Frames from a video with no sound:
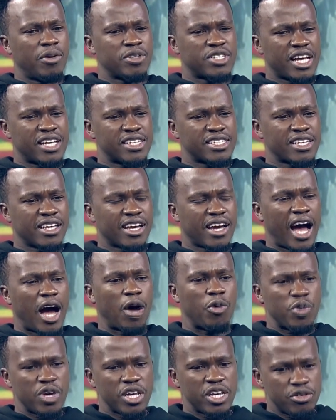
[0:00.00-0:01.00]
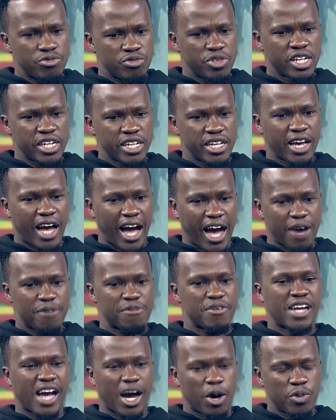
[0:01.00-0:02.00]
asking, are we really,
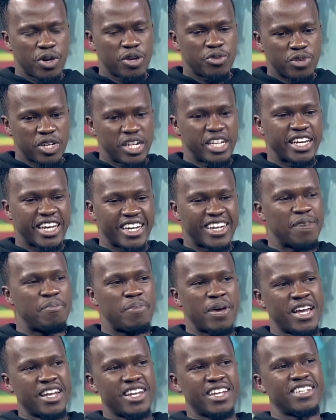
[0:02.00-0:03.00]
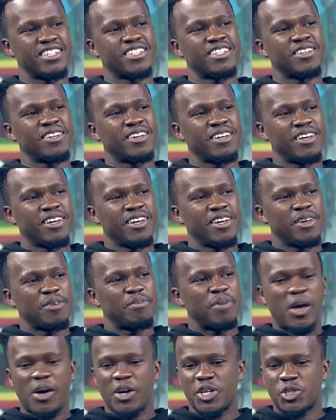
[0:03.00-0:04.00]
Africa, are we really independent?
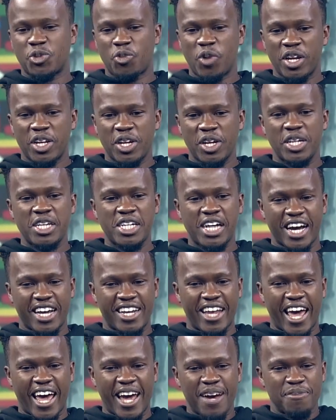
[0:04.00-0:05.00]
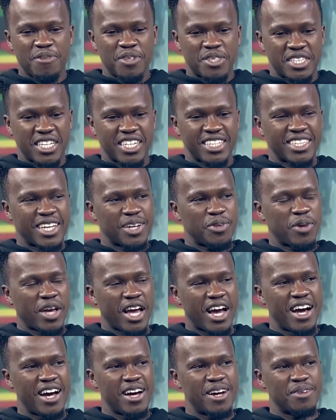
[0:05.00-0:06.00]
Because when you look at everything that we
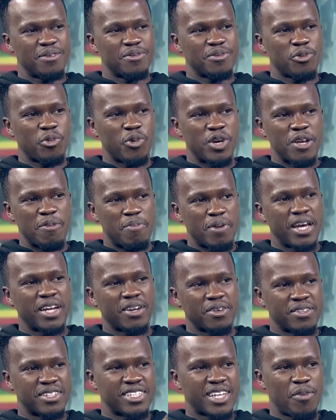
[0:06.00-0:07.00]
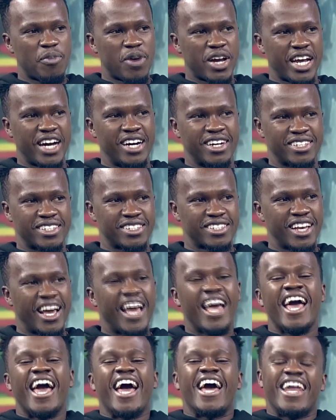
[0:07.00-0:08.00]
have, we depend on someone else.
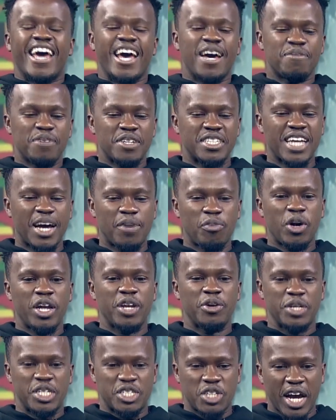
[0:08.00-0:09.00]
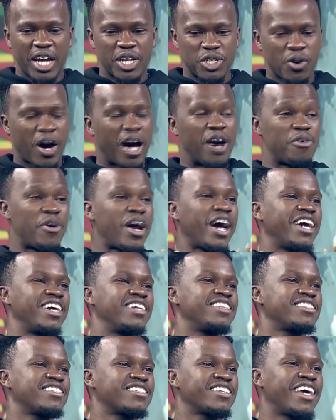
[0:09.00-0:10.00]
And every time when we try to
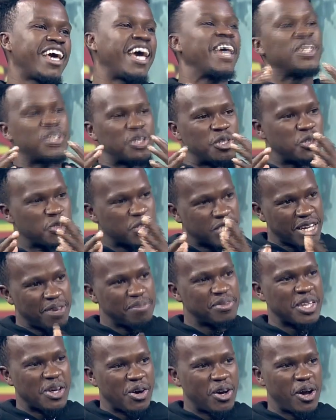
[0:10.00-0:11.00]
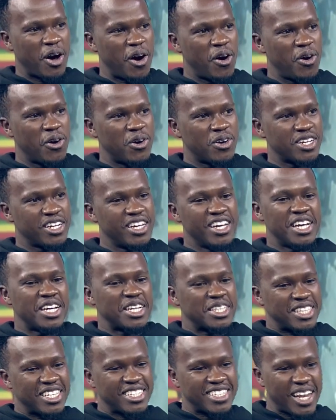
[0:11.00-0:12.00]
arise and to do something on our own,
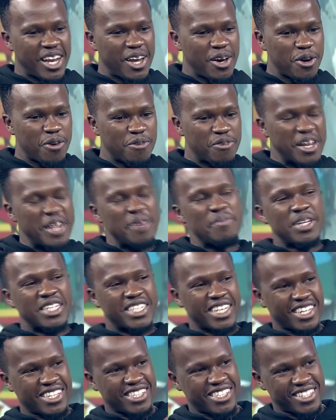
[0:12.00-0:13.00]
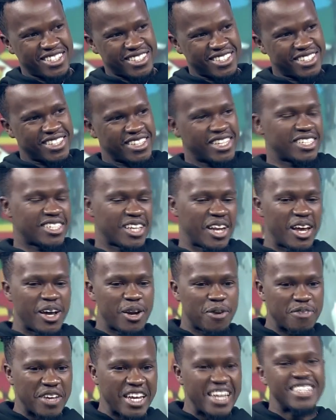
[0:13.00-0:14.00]
there's a lot of limitations. There's a lot
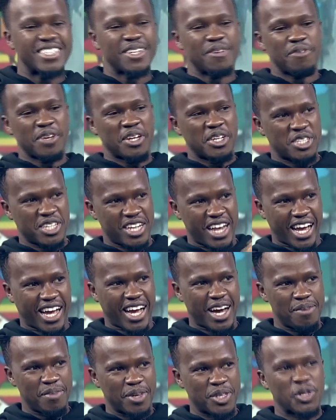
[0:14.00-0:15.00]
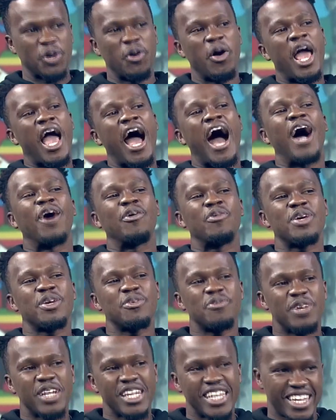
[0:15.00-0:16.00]
of intervention are coming. So are we
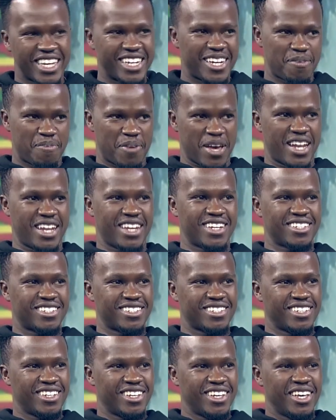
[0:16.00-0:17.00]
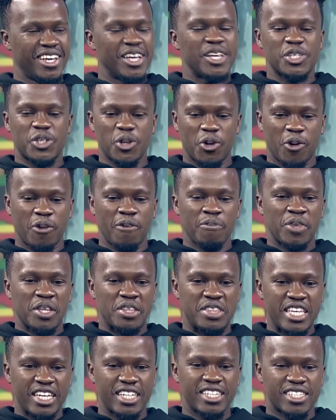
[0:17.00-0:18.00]
really independent? So
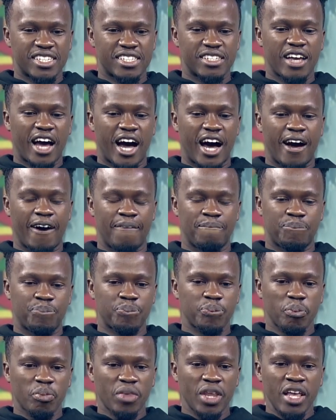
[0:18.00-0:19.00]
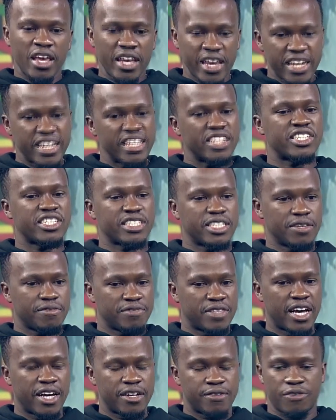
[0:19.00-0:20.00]
this initiative
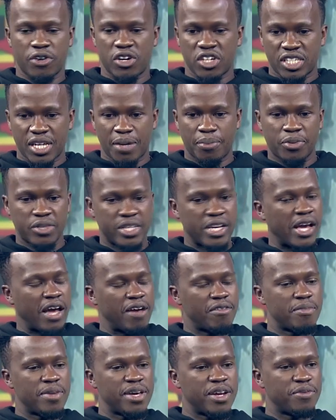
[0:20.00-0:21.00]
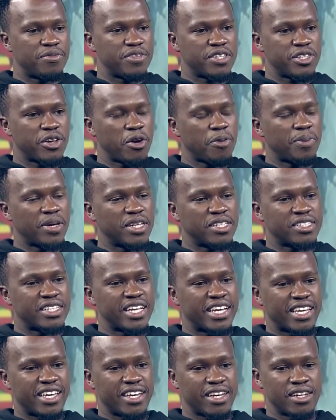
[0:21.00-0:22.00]
that, for example, the government of Ethiopia is
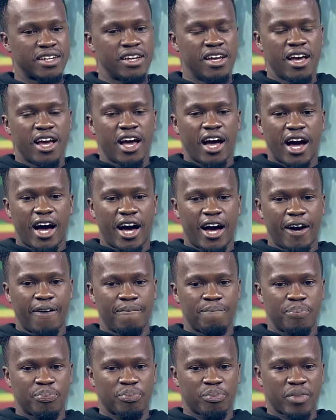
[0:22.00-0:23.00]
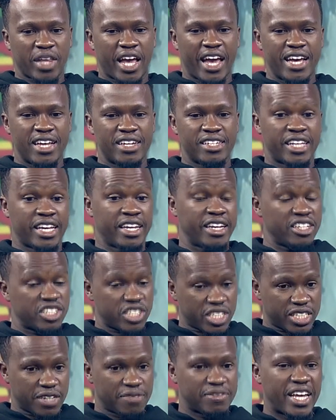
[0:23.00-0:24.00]
taking, and the
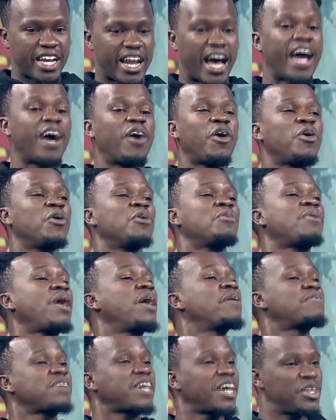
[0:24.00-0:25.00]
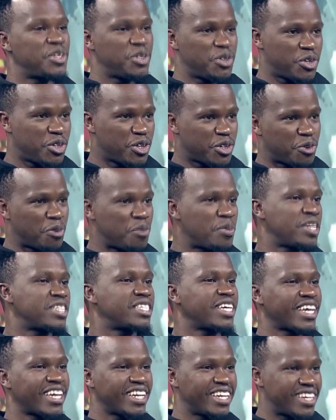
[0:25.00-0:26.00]
initiative that I hope African Union will be
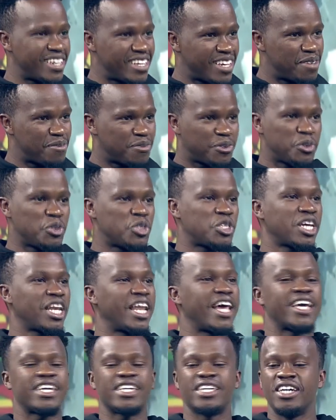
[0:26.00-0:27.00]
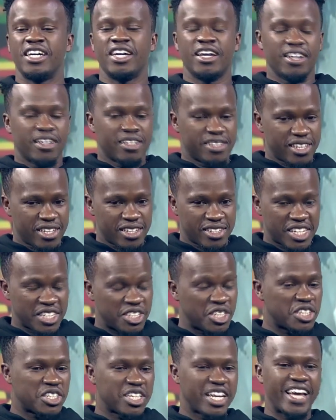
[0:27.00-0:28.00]
taking in the near future, like the
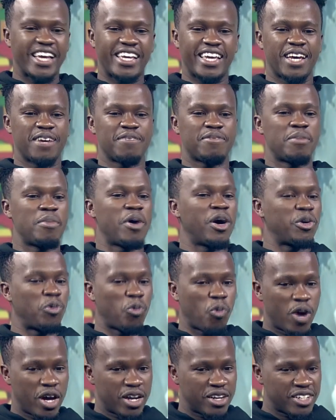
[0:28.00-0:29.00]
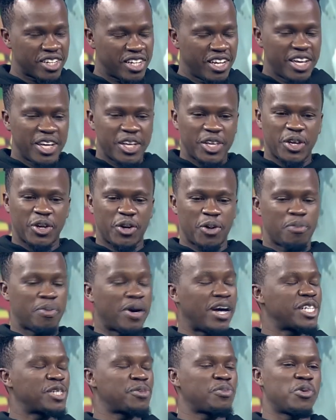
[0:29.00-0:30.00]
suggestion I gave about one, you know,
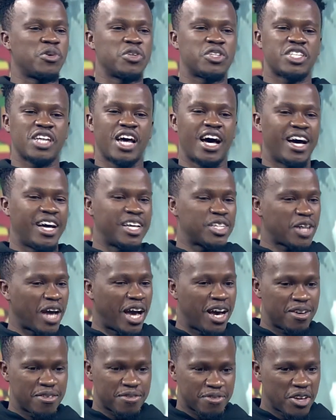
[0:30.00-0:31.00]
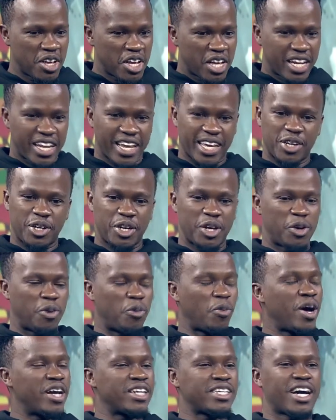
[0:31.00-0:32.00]
passport, to have like, you know,
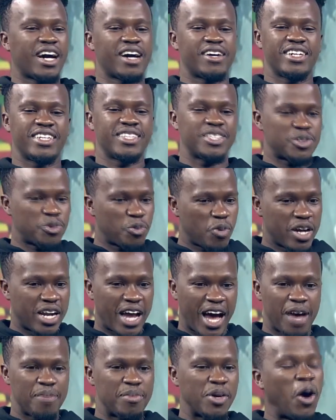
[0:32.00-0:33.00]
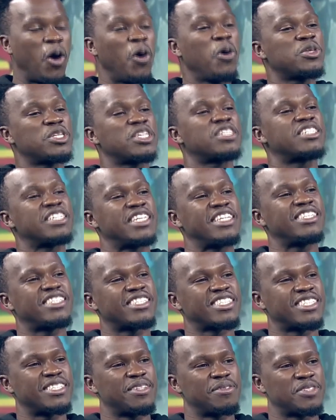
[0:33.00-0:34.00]
one currency, one army, all these
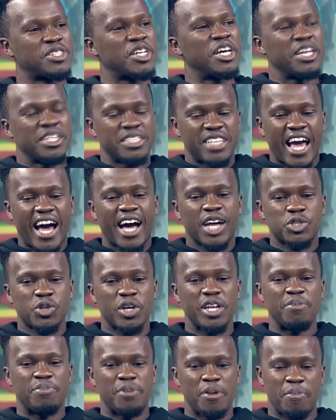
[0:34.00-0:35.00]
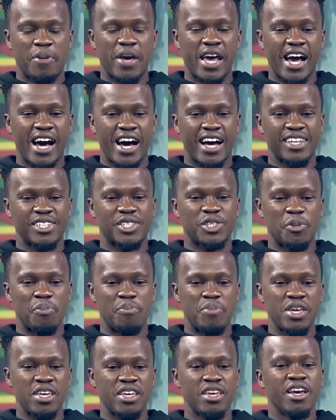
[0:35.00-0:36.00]
initiatives, they actually prepare us to
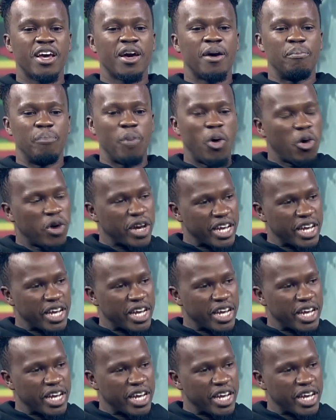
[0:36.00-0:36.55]
be more